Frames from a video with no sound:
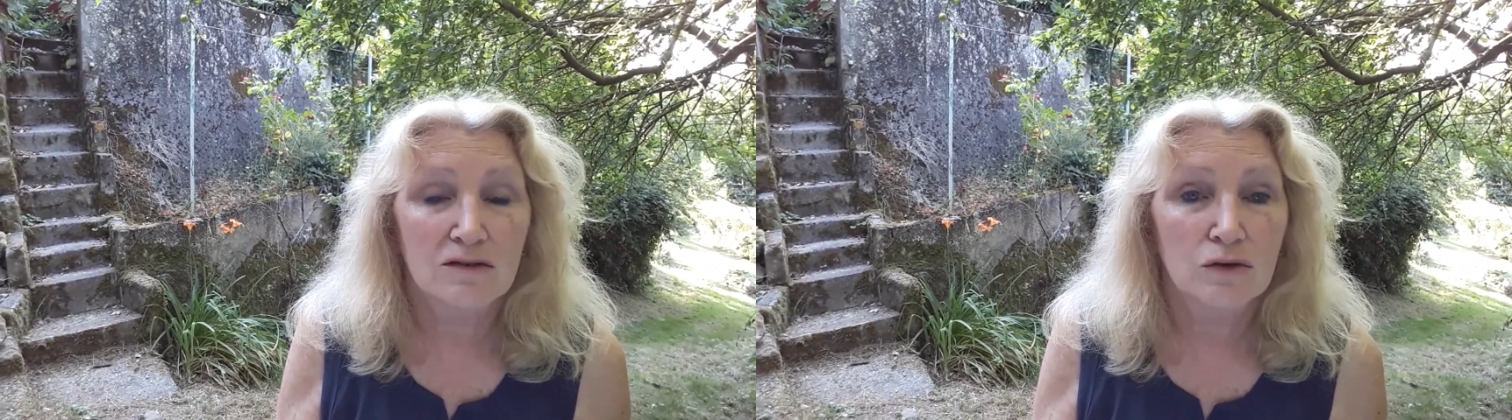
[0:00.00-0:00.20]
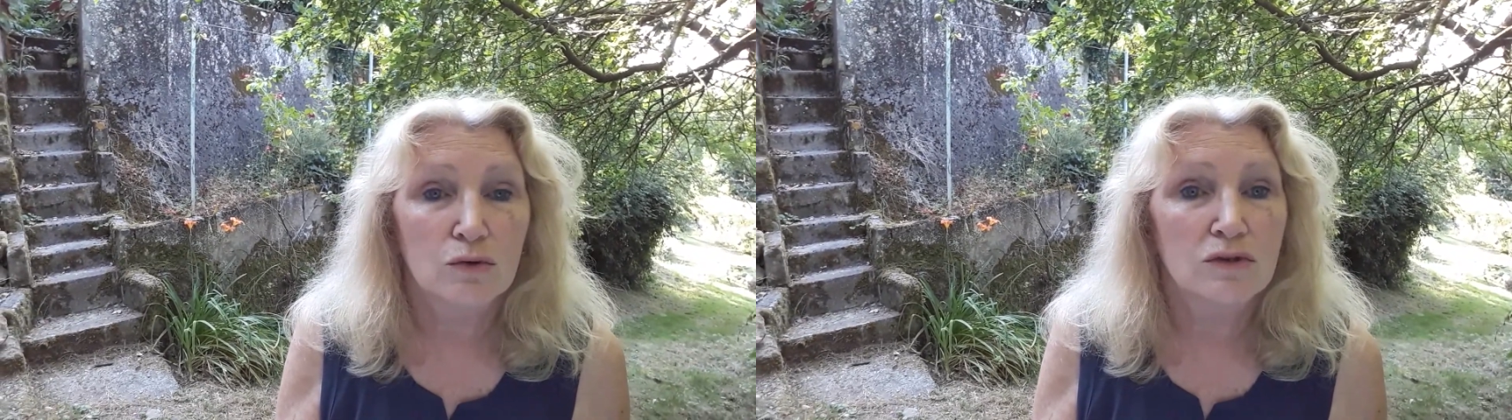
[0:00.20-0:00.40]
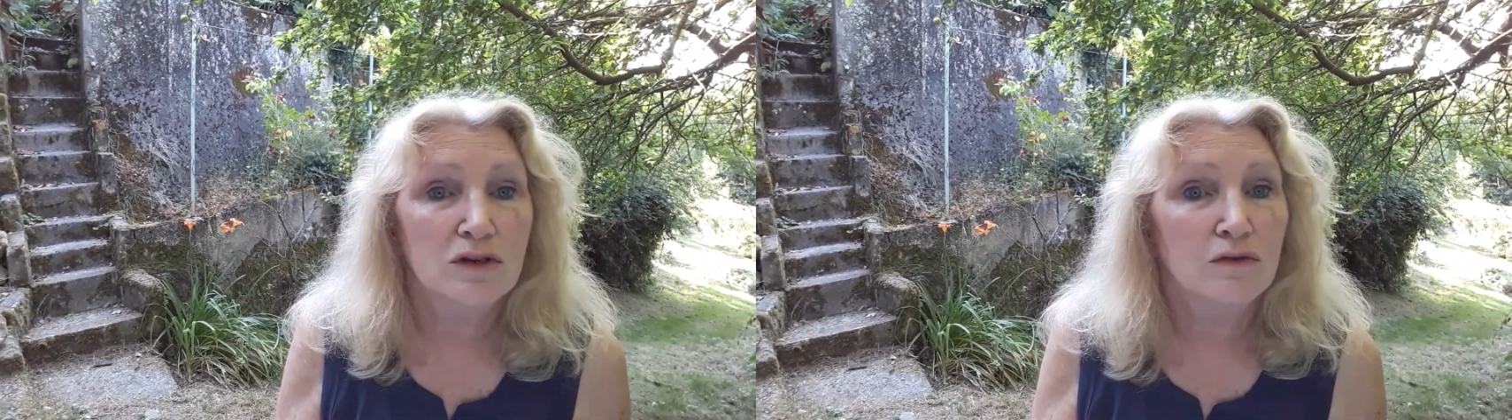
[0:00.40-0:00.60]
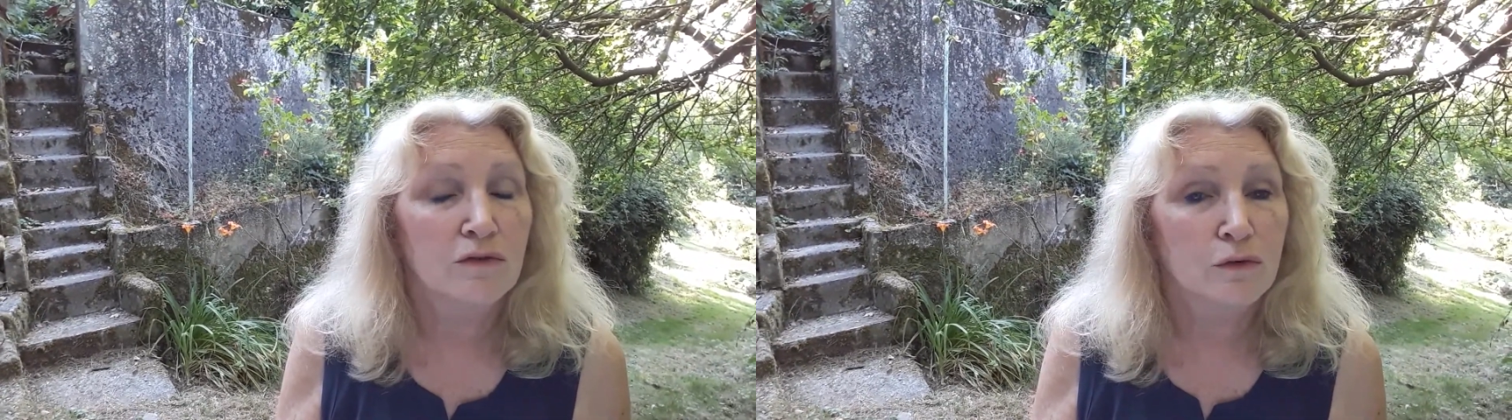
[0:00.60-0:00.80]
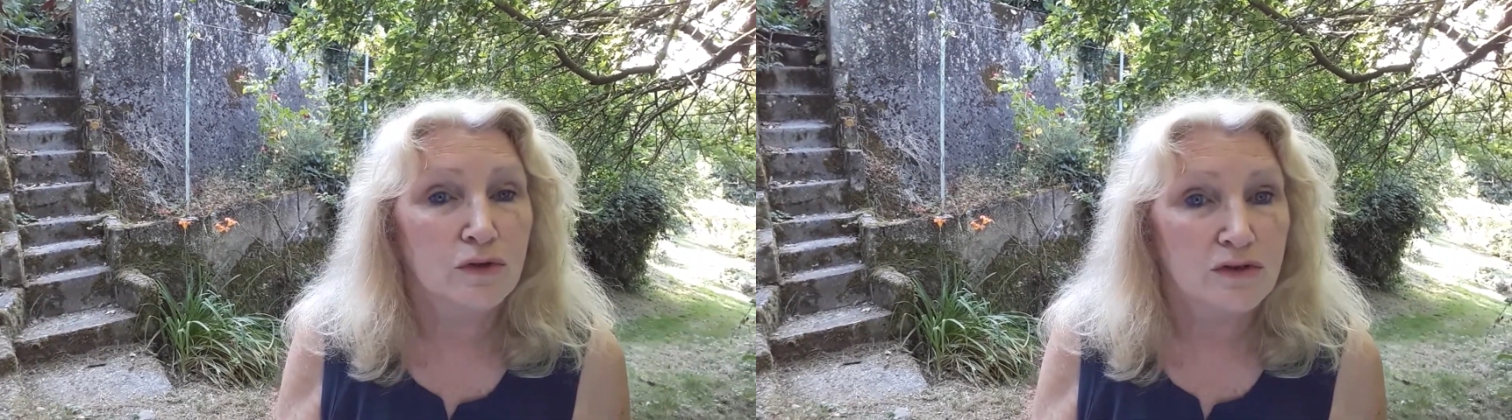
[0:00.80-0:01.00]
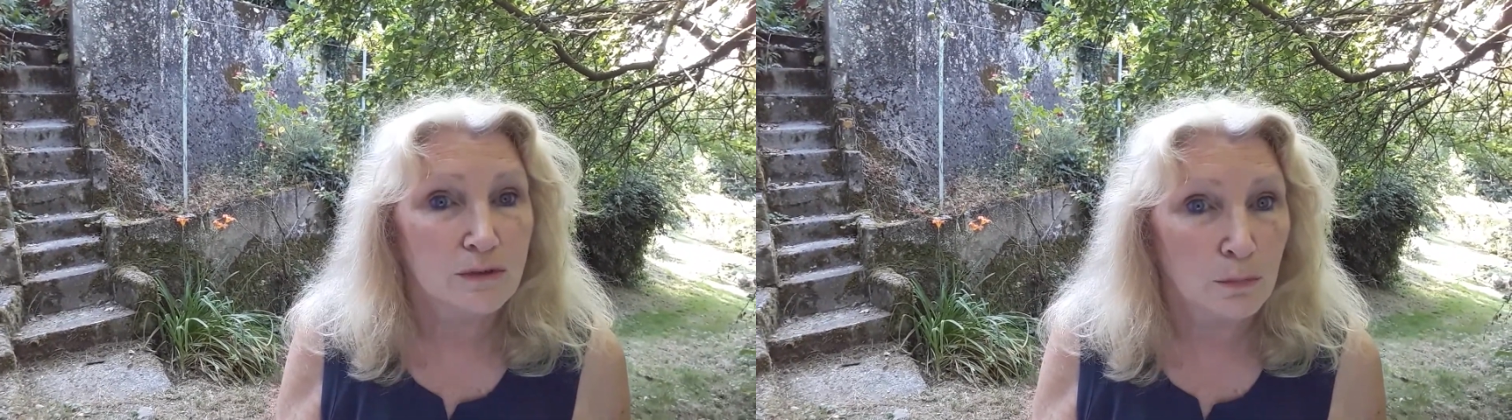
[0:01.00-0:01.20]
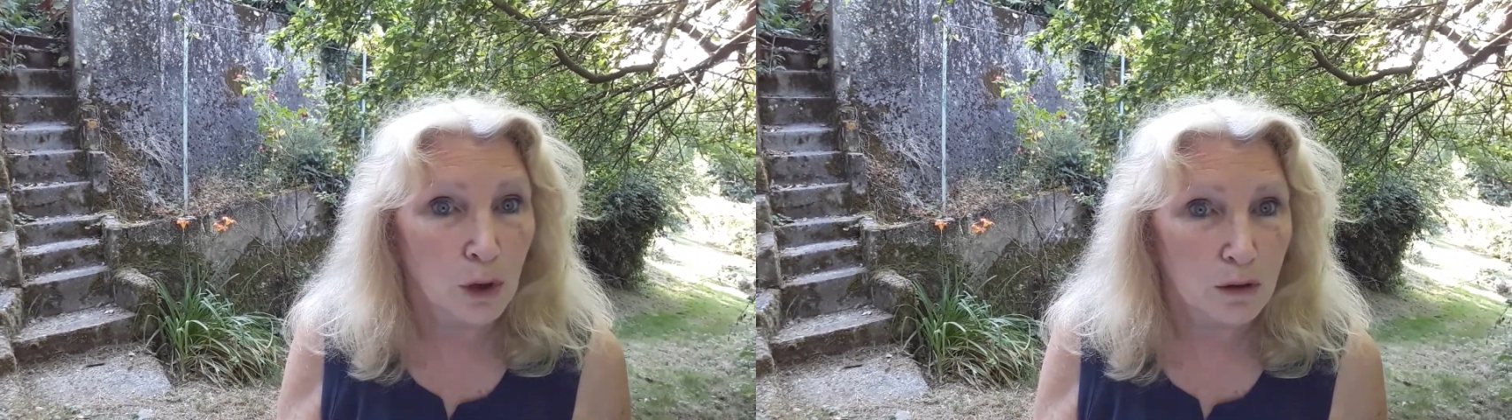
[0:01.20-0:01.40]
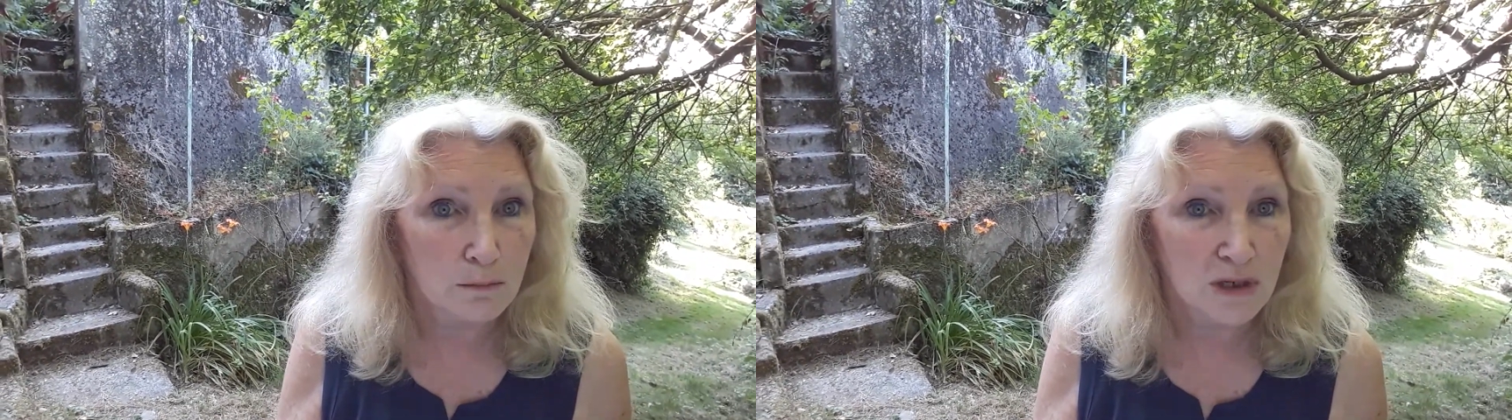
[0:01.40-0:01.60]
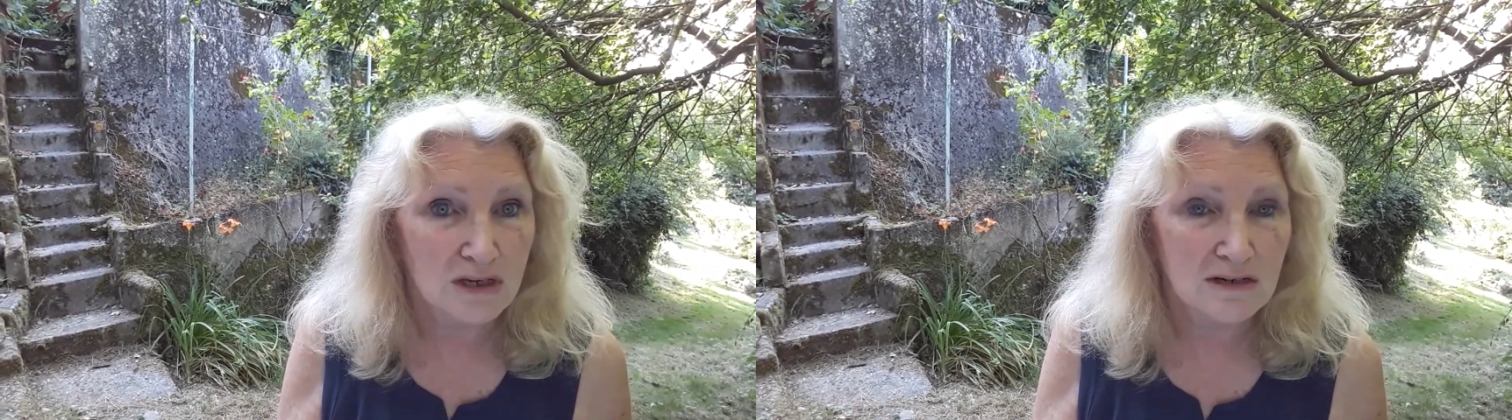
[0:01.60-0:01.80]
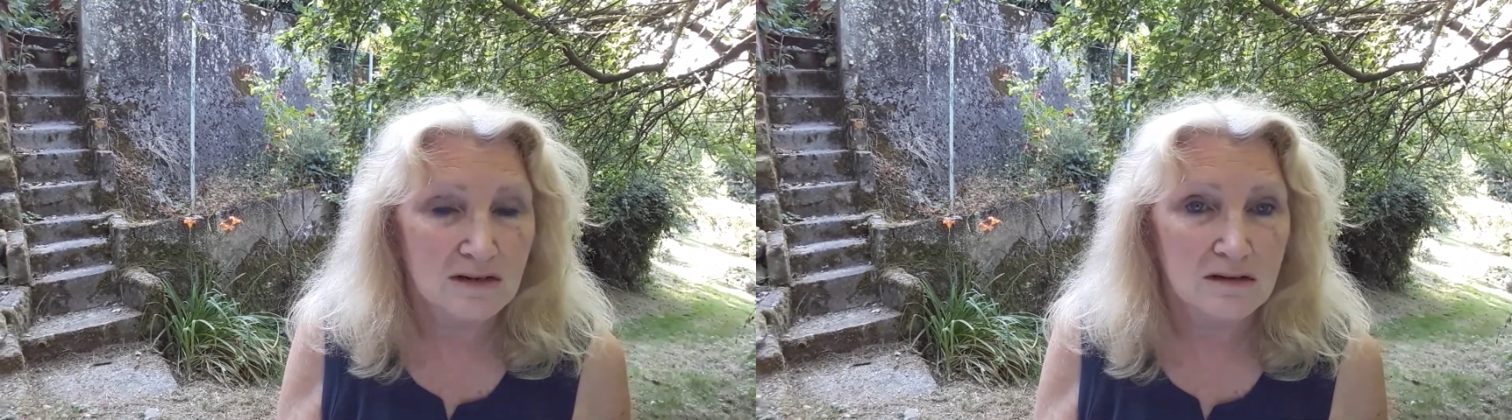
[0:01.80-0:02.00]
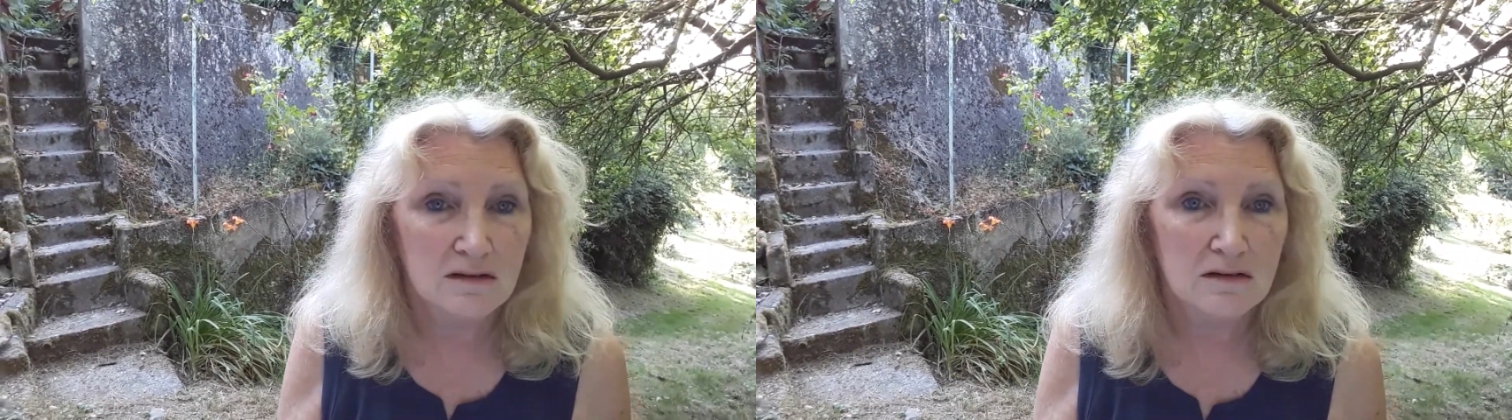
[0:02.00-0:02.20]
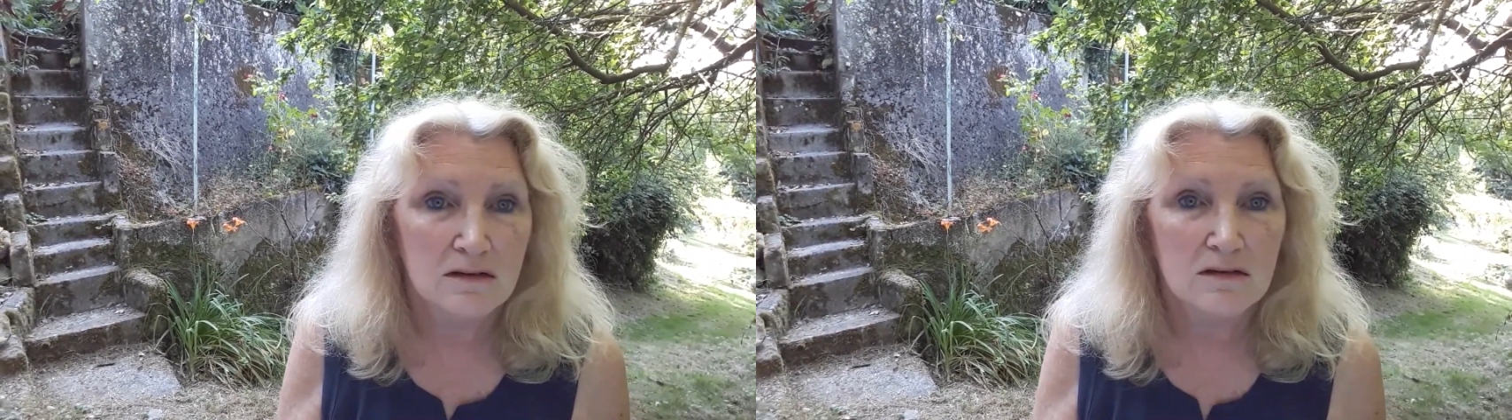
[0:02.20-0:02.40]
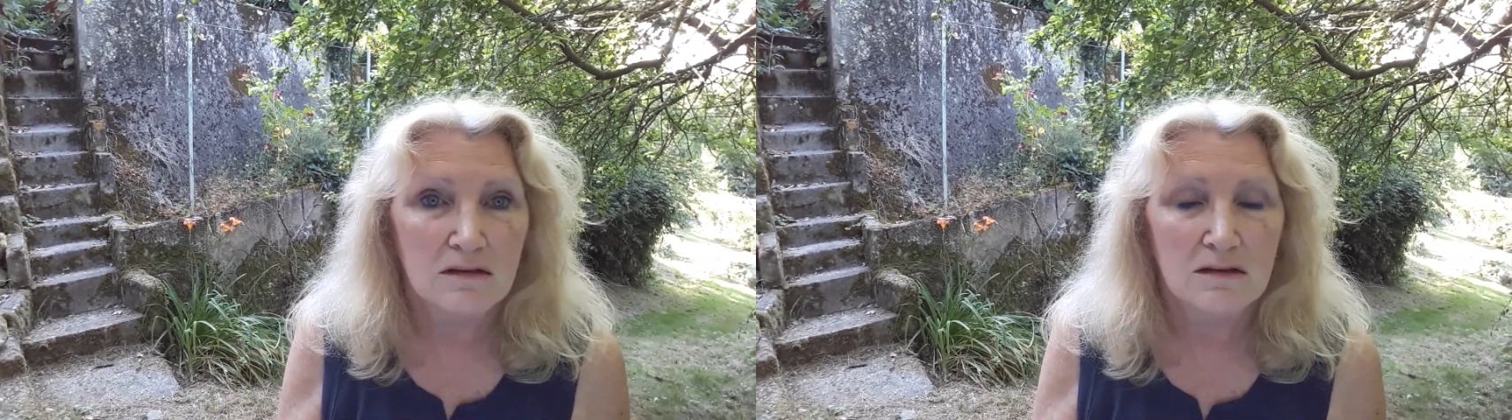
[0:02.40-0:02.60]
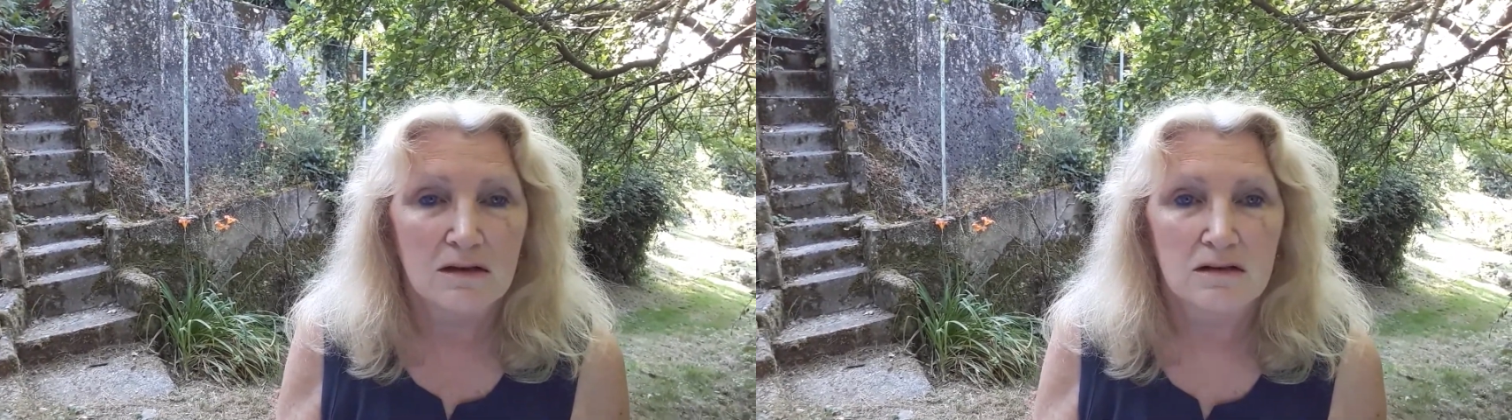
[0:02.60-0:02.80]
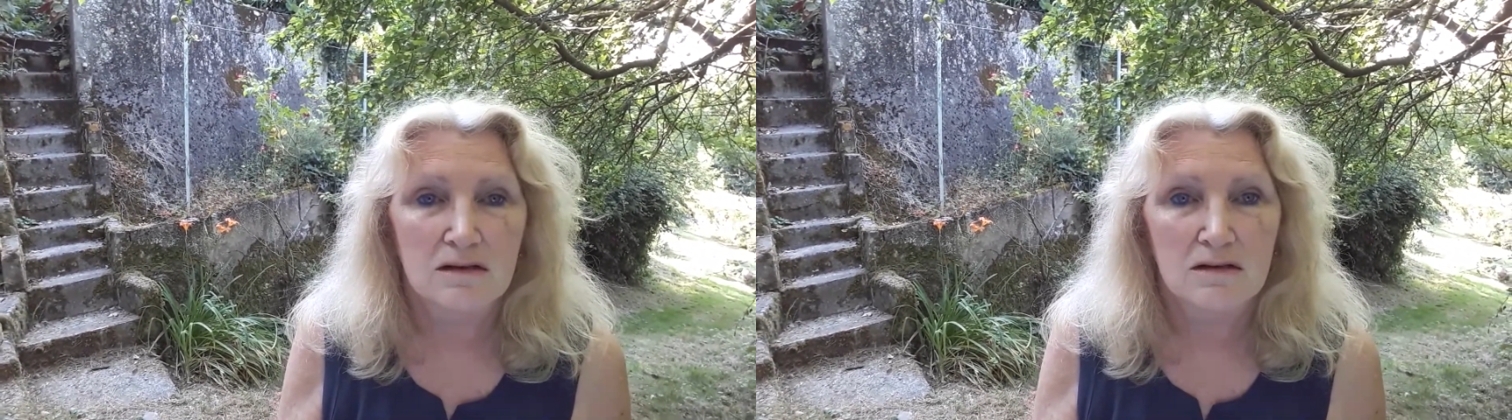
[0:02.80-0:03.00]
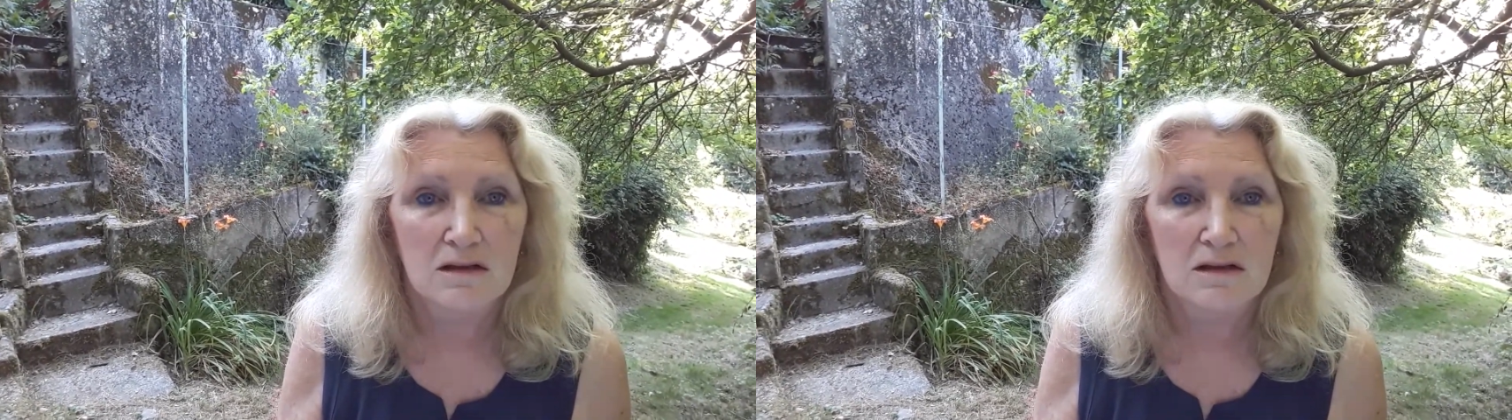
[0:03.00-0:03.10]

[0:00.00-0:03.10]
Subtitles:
use it for the smart meters that